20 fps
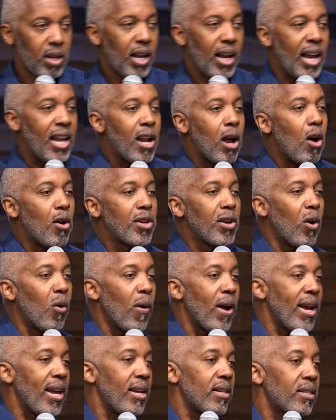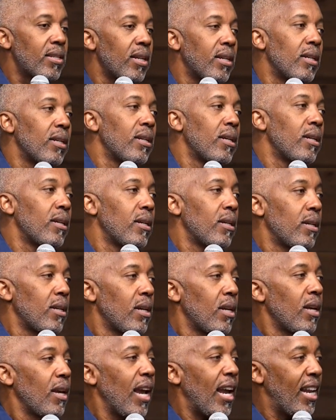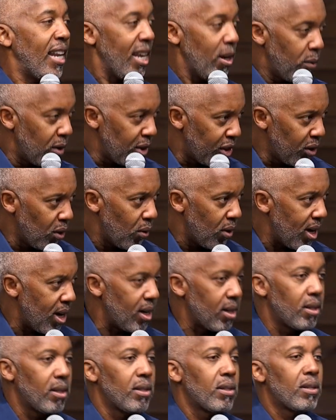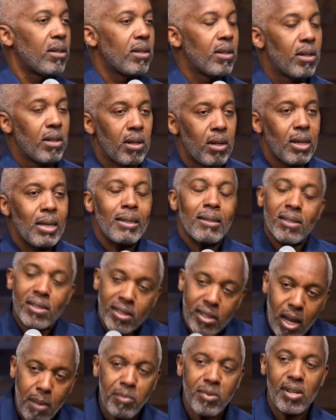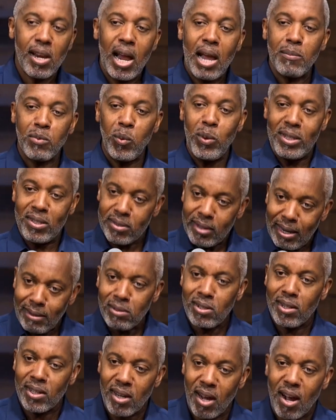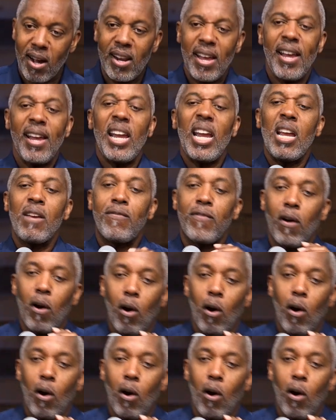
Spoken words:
in all your ways, and he will do what? Sometimes we say to God, if